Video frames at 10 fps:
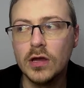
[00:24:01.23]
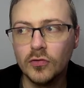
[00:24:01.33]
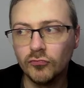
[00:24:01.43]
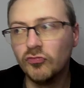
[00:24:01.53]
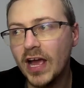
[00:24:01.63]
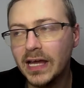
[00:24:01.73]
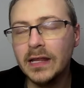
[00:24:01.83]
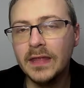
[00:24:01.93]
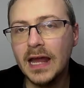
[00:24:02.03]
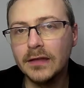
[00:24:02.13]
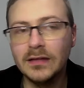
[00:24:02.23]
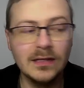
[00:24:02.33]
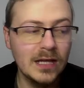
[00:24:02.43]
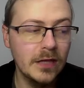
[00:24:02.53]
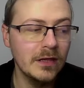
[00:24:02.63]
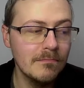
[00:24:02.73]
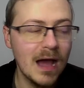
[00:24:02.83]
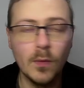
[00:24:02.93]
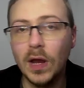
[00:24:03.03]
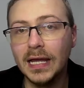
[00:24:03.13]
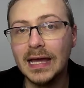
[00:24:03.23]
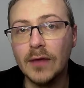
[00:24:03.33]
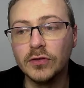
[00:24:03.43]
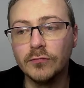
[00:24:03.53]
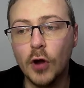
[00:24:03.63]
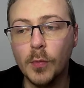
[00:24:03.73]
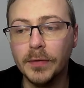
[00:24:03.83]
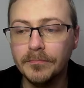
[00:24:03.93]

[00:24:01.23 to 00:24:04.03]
Reckon in the next 10 years he might well encounter Roman.